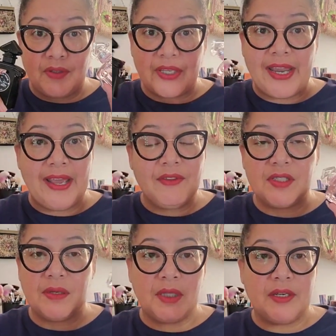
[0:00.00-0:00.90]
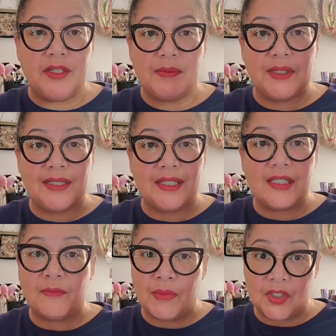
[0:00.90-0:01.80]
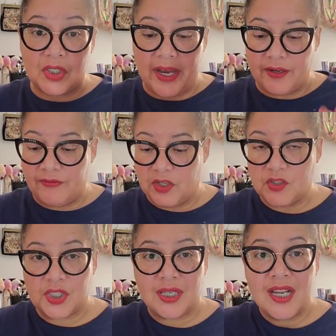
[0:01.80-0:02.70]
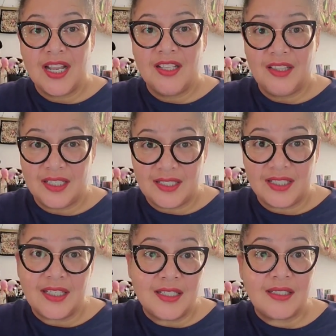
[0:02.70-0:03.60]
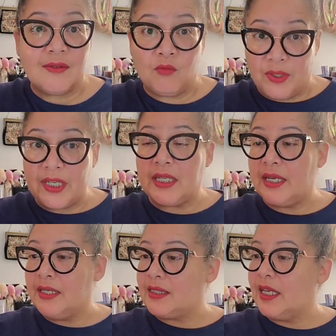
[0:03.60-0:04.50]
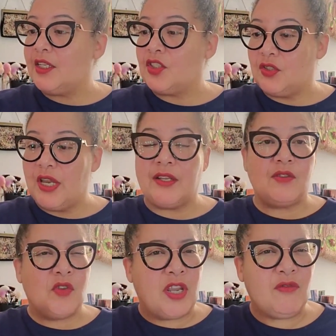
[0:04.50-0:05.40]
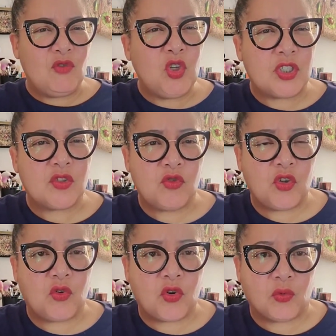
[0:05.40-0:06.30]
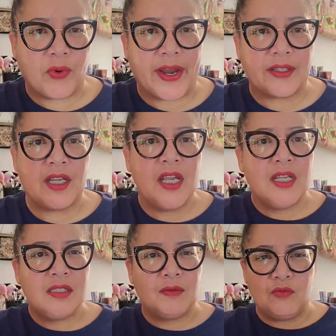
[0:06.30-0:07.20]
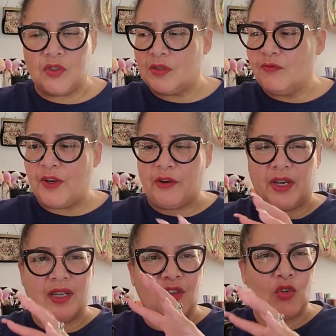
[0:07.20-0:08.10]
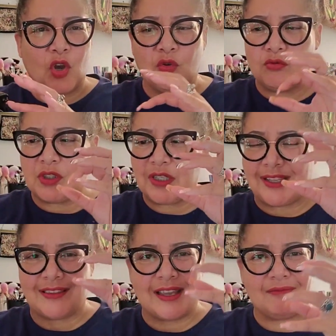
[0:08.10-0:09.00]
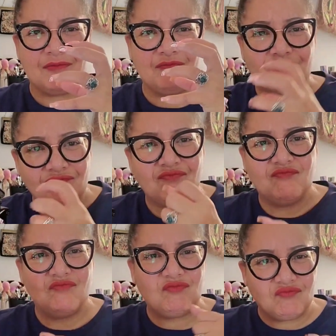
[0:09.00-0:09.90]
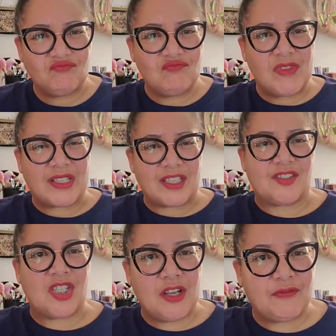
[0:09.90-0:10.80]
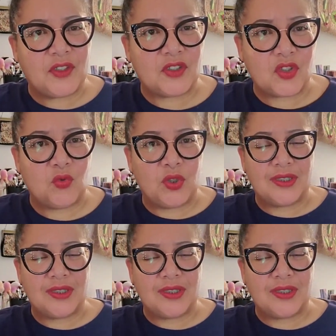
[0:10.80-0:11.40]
They have their similarities, but this is a much lighter version. This is what it is. It looks correct. It's very, you know, it's got that tough look to it.